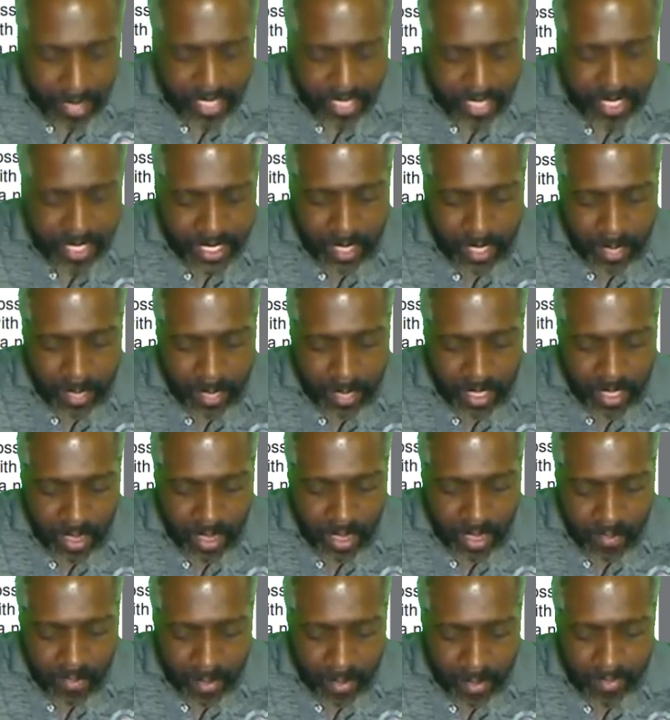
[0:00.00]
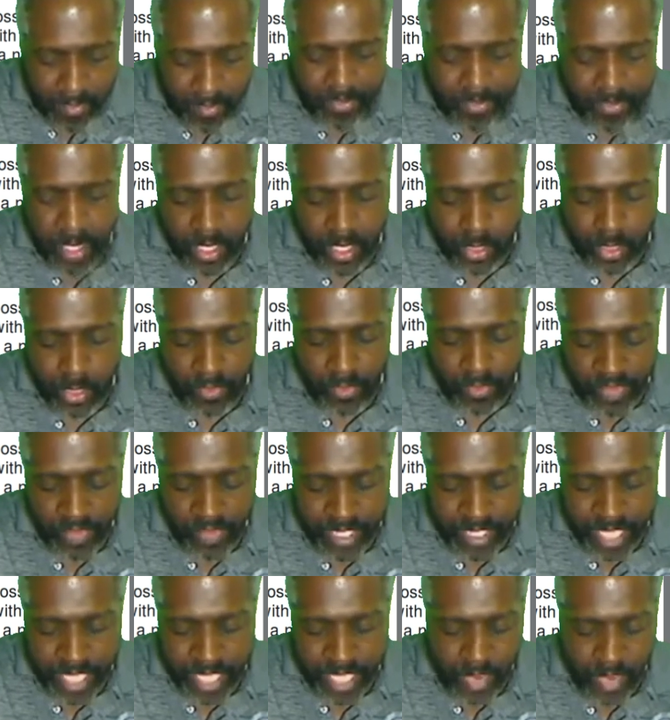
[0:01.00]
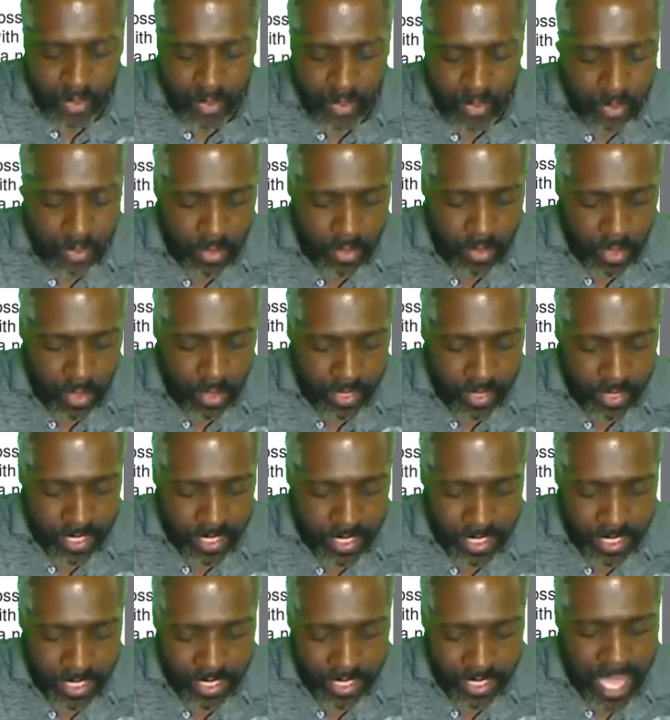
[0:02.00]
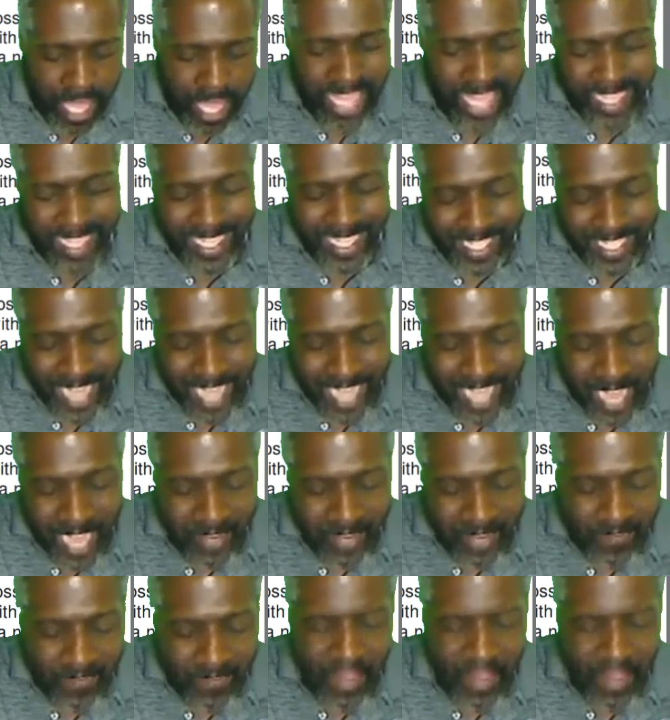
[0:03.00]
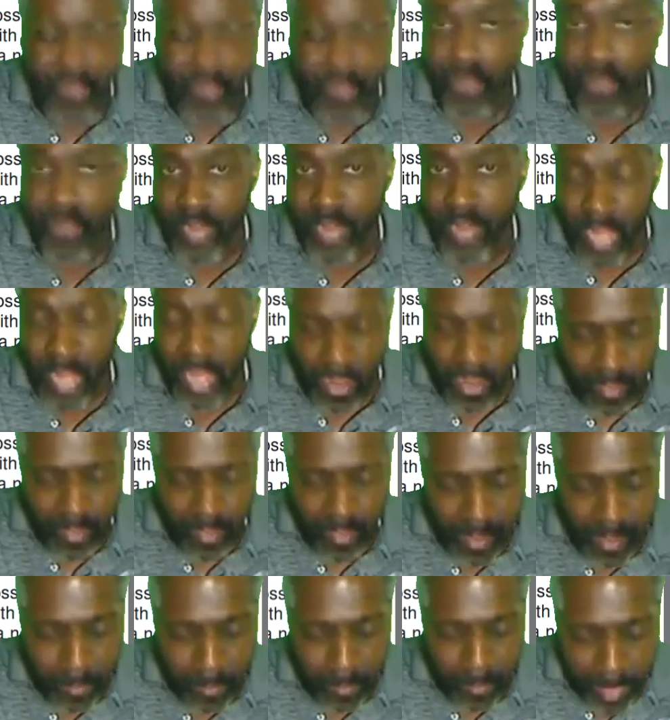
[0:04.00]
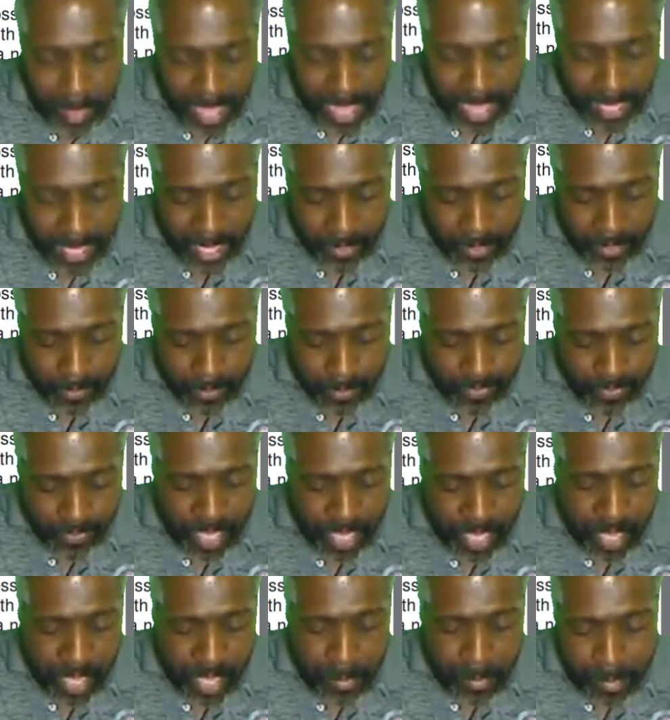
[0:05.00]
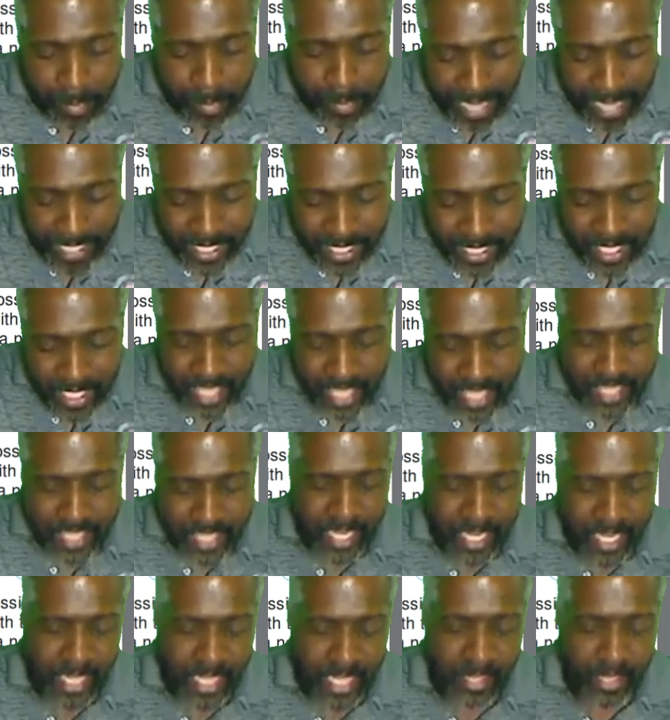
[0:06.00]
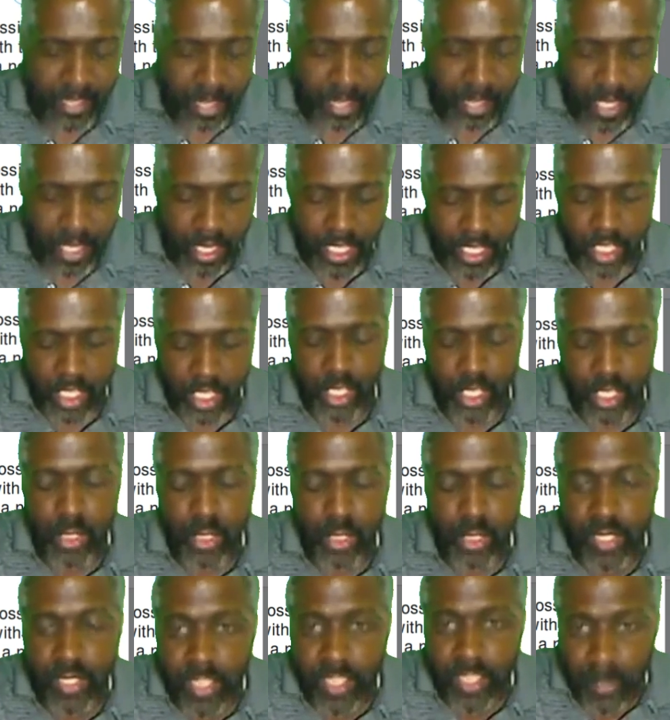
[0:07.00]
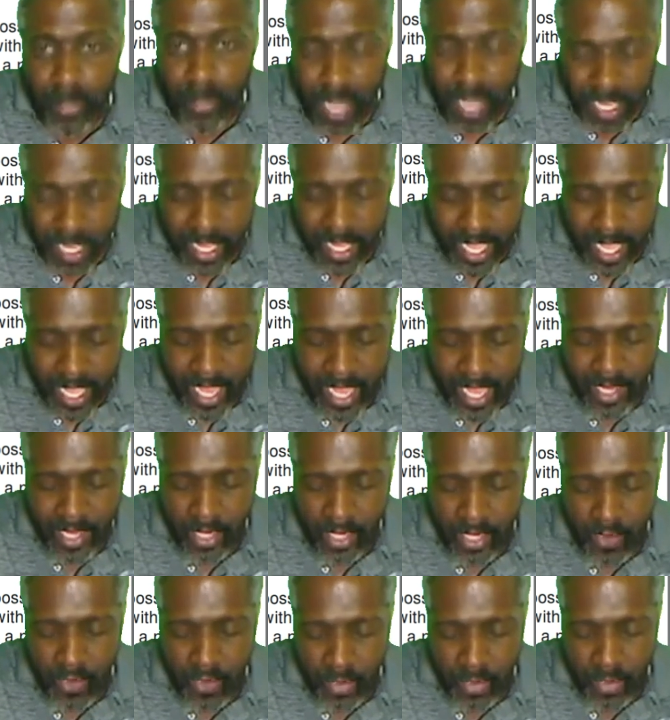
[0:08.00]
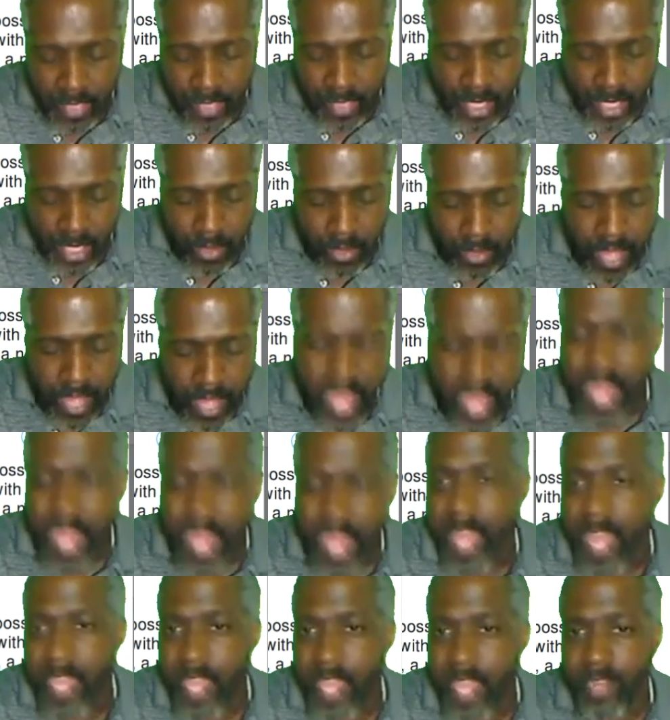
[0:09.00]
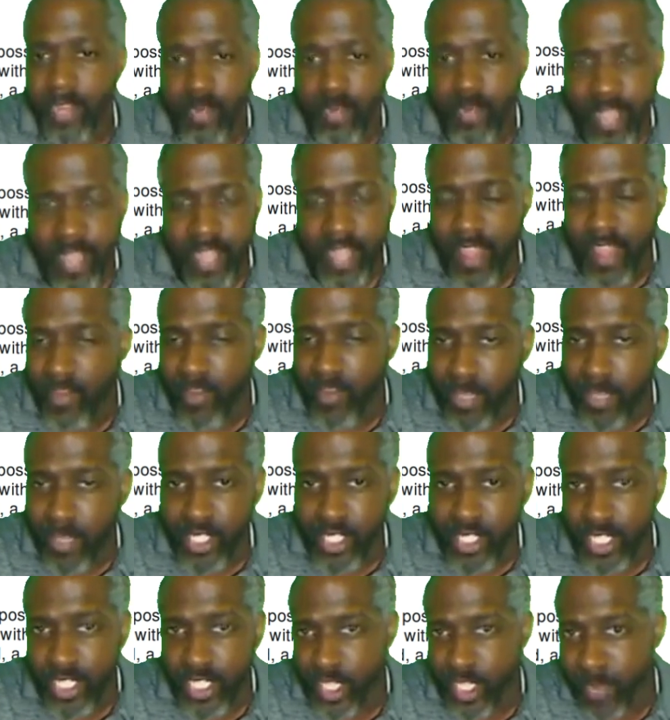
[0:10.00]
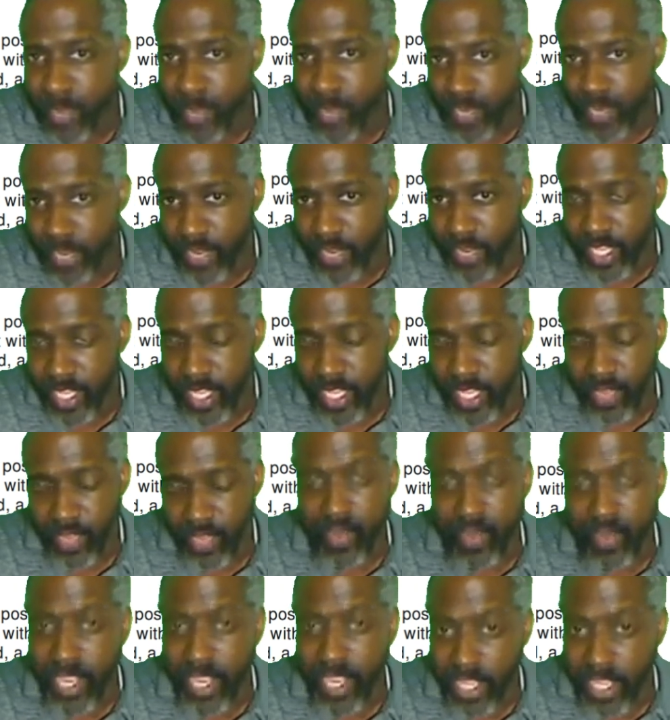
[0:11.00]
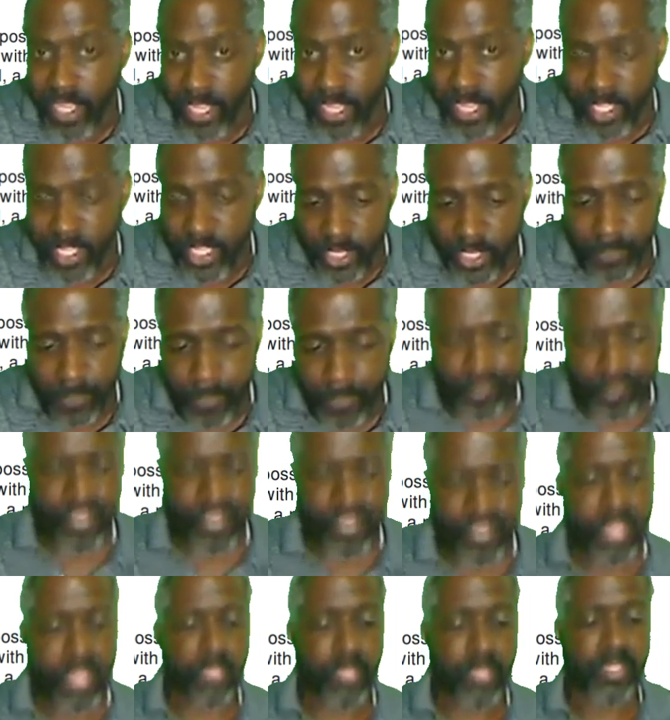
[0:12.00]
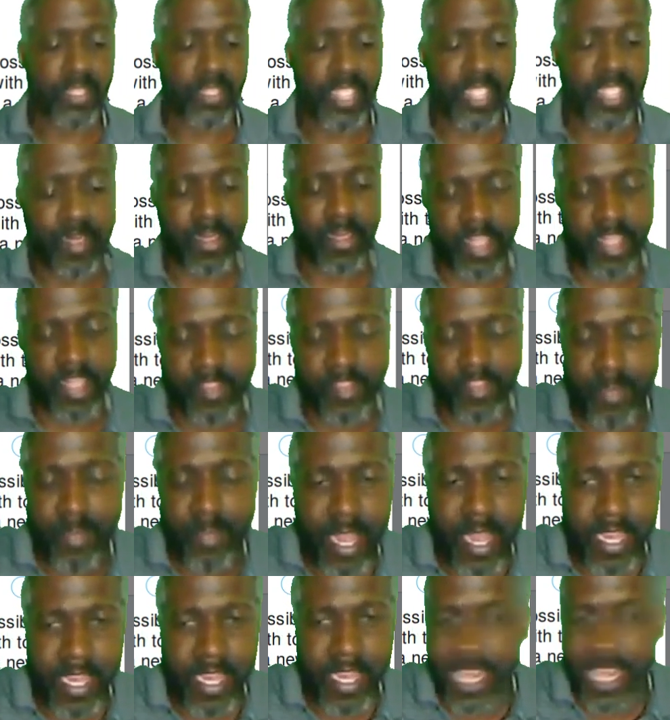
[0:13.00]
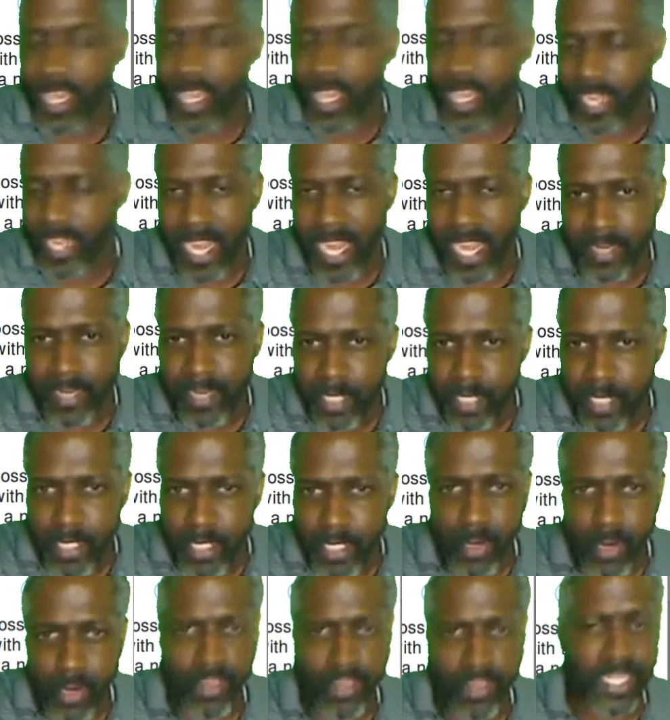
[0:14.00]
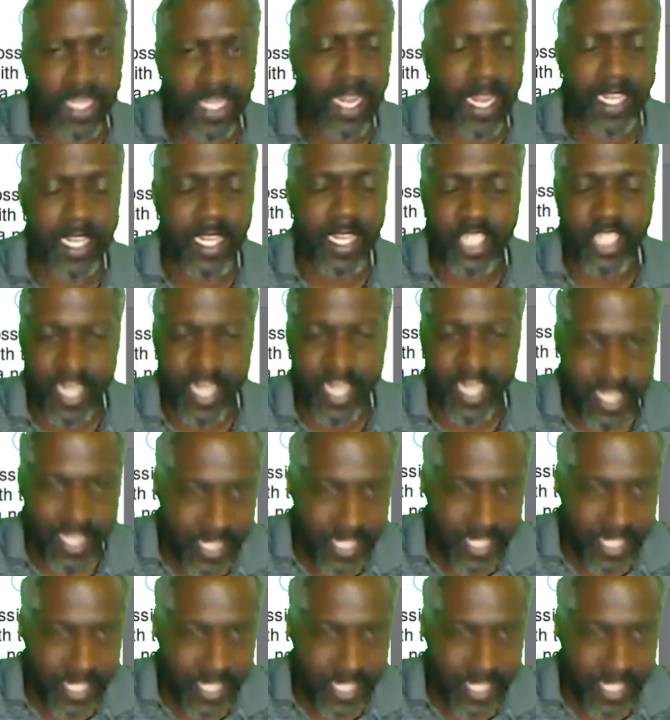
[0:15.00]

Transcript: set up by the government to investigate cryptocurrencies is not in favor of an outright ban. Basically, it's saying that they're looking to loosen the blockade on crypto and that everyone should expect regulation. This was given by an anonymous source that got a chance to